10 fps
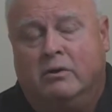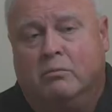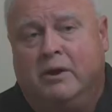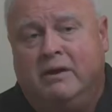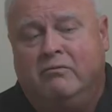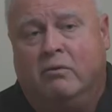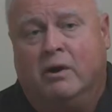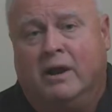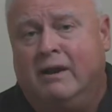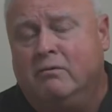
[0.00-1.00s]
paid for it,
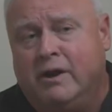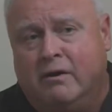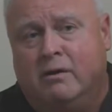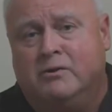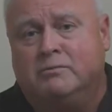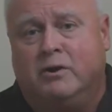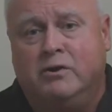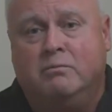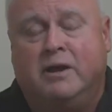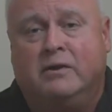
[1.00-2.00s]
and I don't care how much money
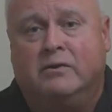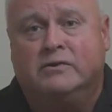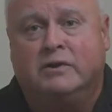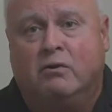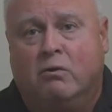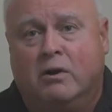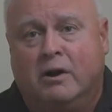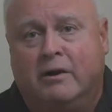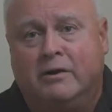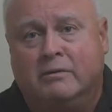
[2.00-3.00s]
you make. There's a
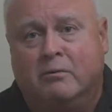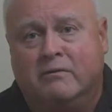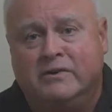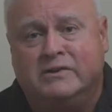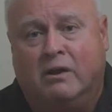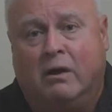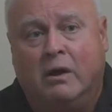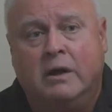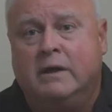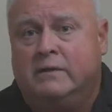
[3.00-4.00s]
corollary to Murphy's Law
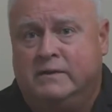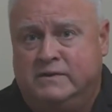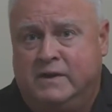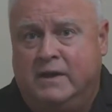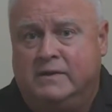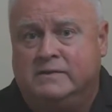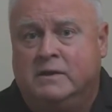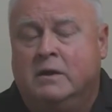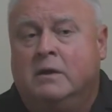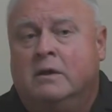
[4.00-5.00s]
that says
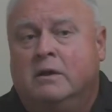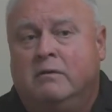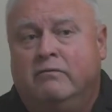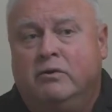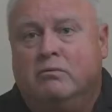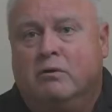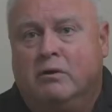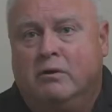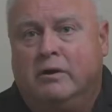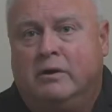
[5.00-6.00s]
if you
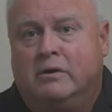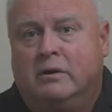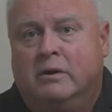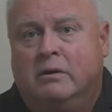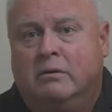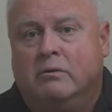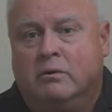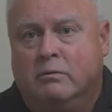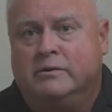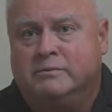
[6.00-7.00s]
earn it,
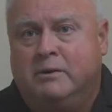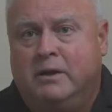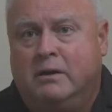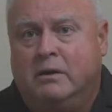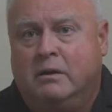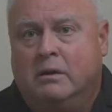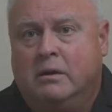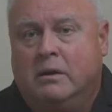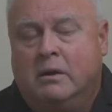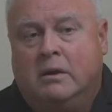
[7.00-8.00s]
you will spend it.
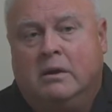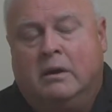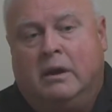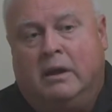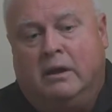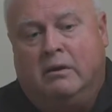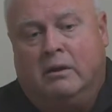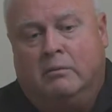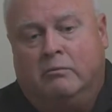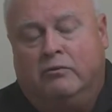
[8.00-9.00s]

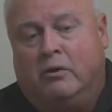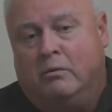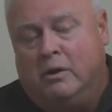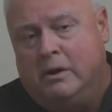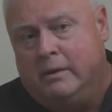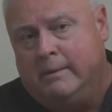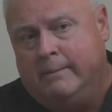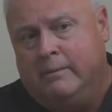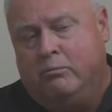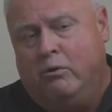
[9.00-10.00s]
And so
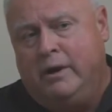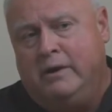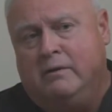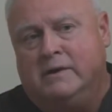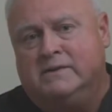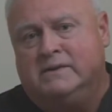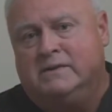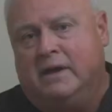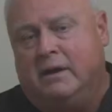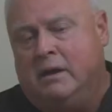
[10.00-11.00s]
the point here is
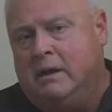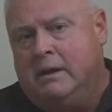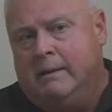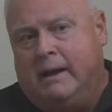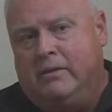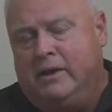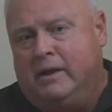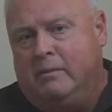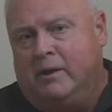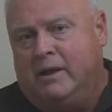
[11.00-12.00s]
that I think
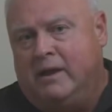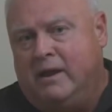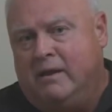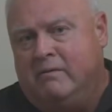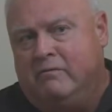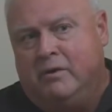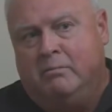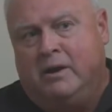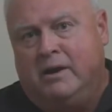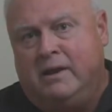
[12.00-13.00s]
I'm like
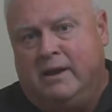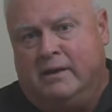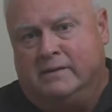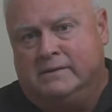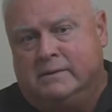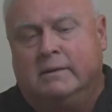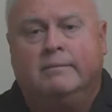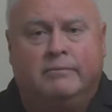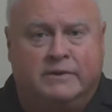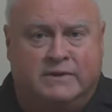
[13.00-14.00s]
everybody else
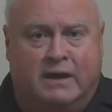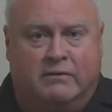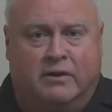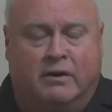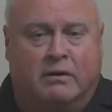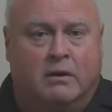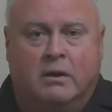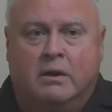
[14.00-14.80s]
that's out there.